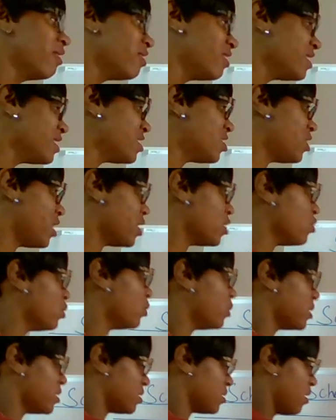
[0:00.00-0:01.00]
This
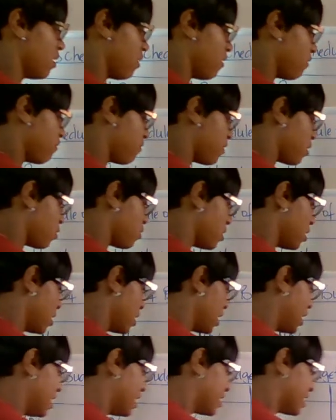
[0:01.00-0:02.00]
schedule was very
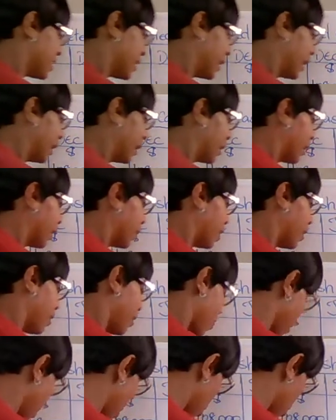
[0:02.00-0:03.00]
easy, a